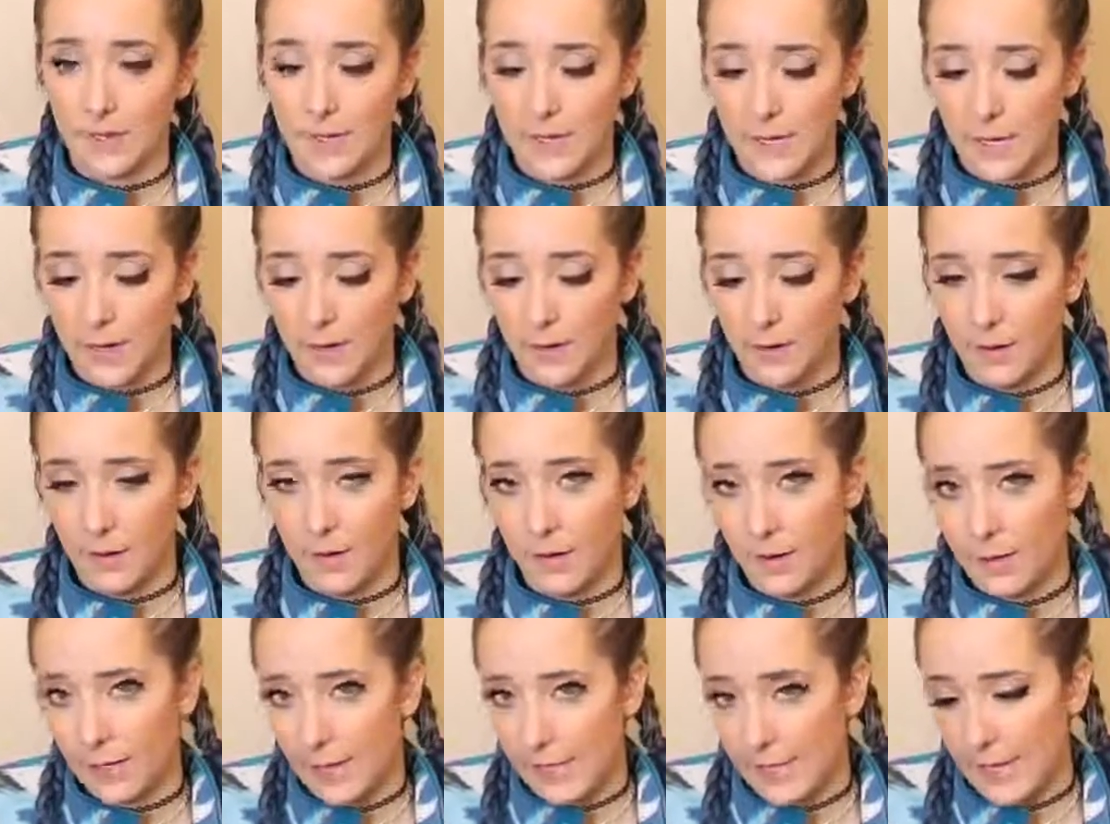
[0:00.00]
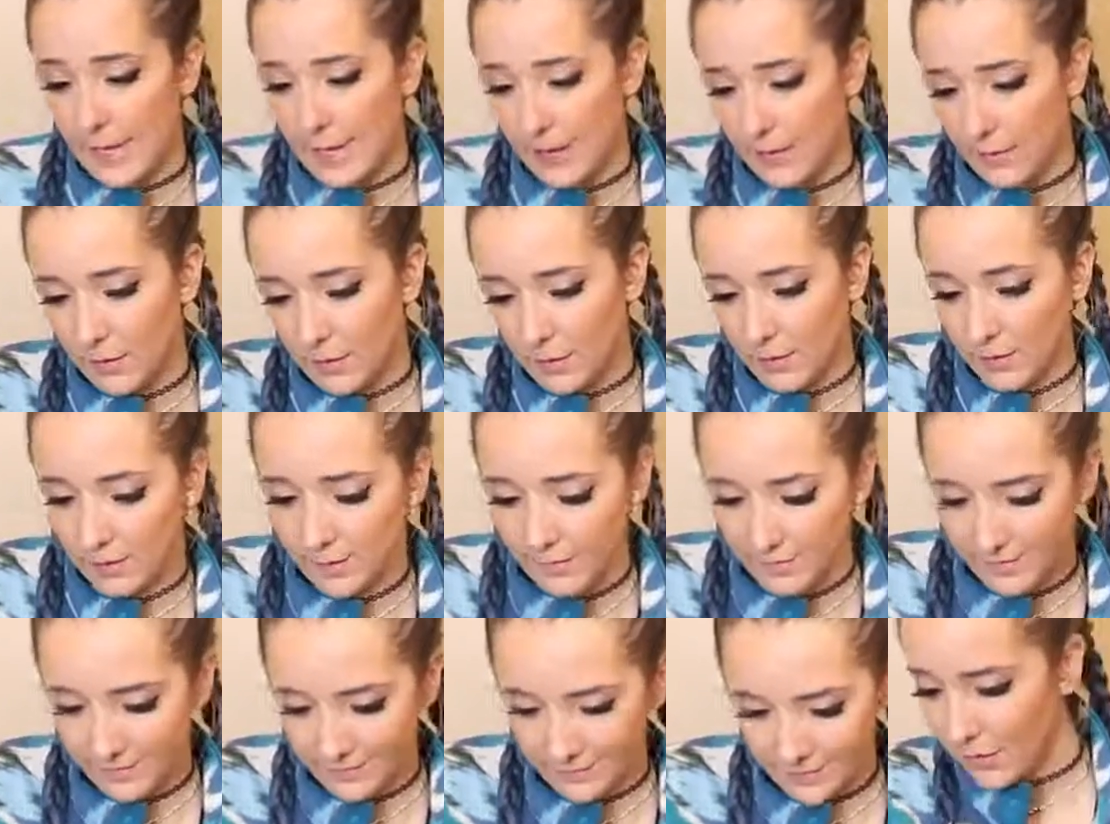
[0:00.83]
It's kind of hard to tell.
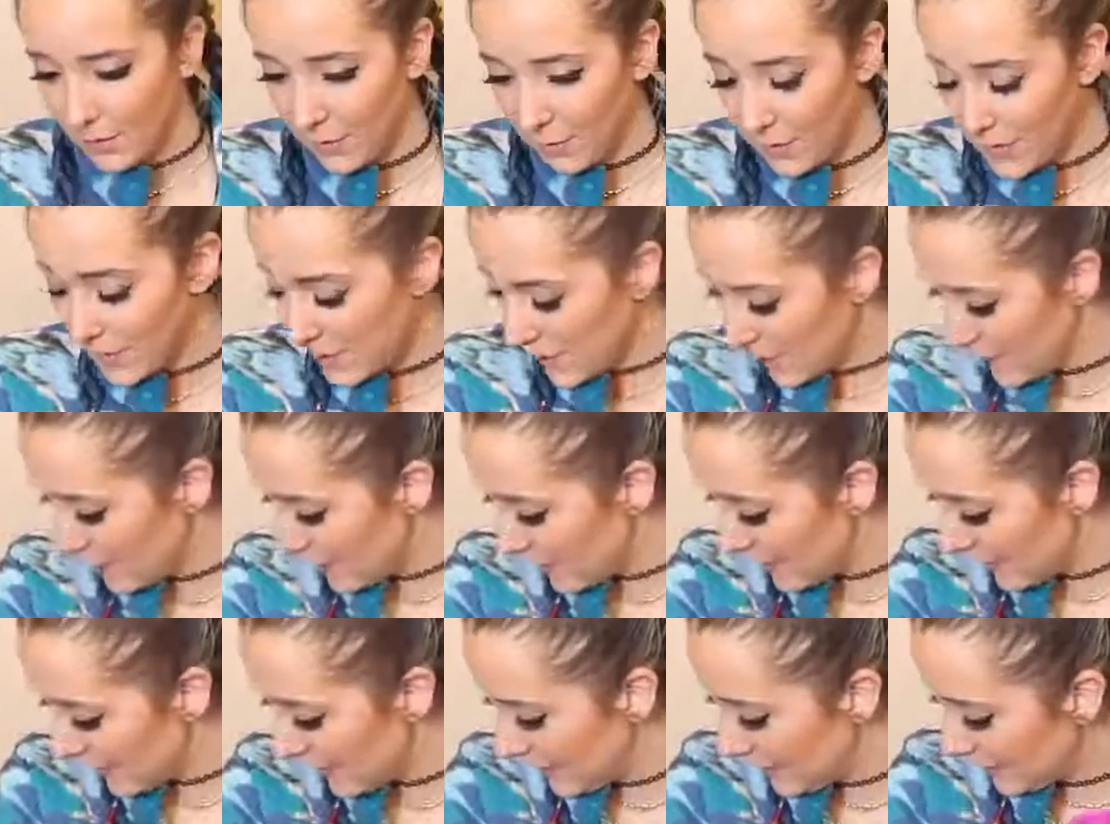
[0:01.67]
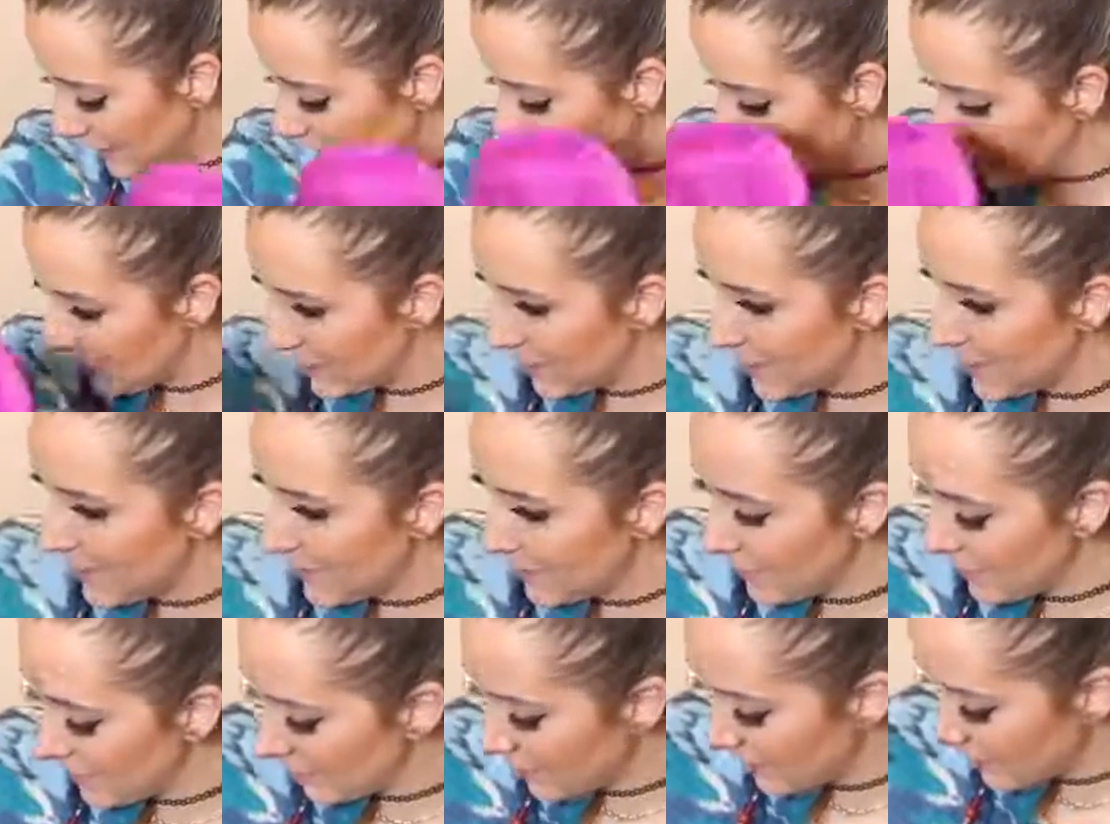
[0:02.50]
Kermit, do you want the glove
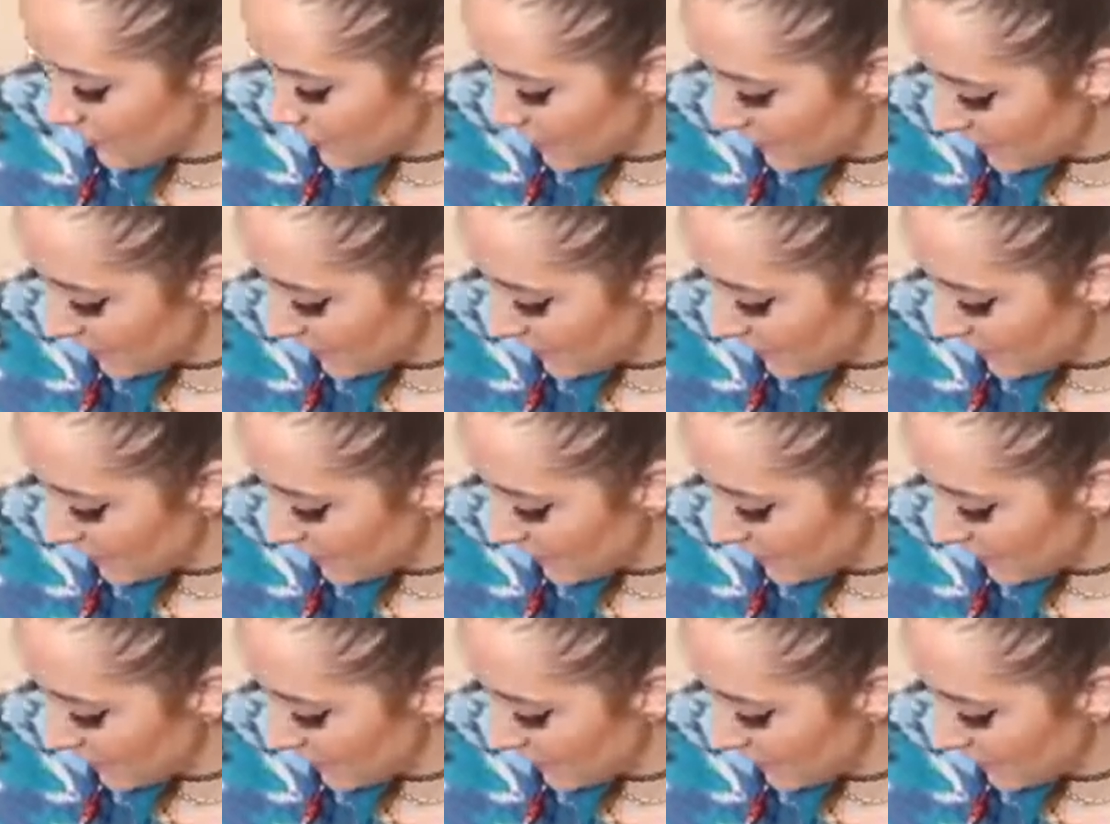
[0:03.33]
too?